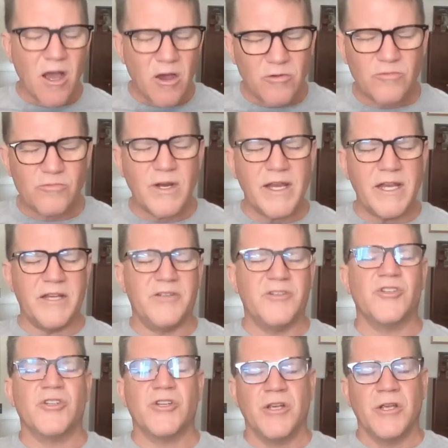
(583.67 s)

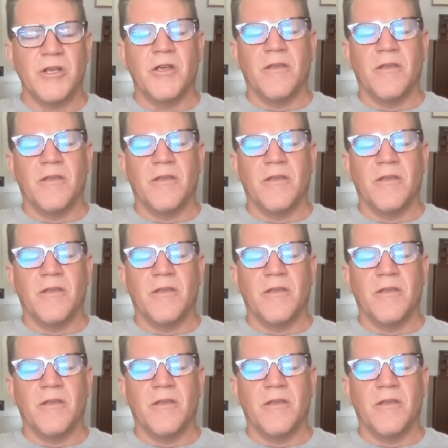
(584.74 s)
outrage,